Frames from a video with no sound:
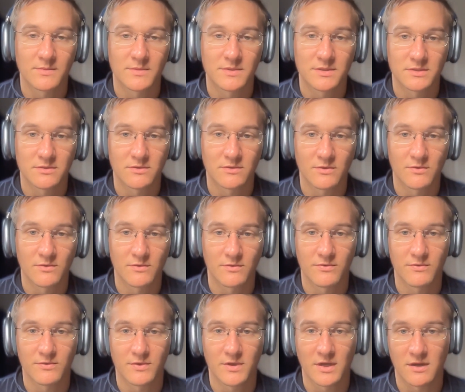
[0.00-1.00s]
So
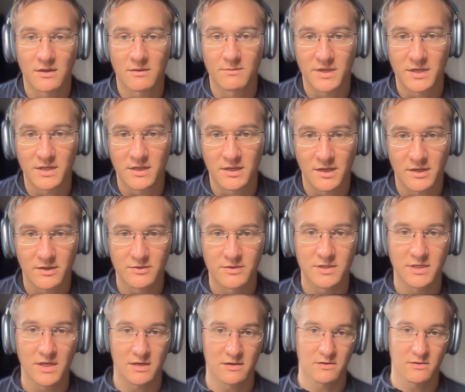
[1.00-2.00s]
through the company, I
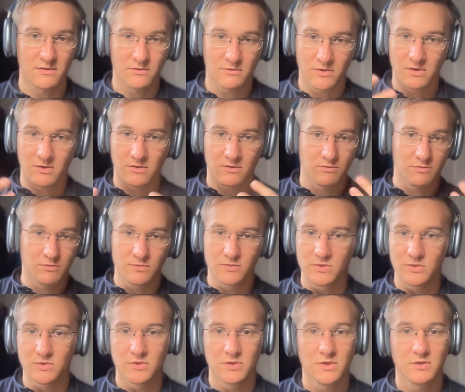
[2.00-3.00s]
could then,
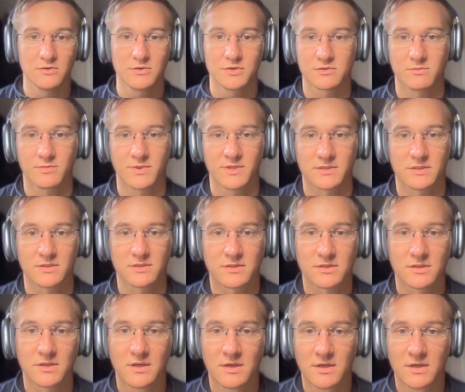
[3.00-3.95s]
do the usual business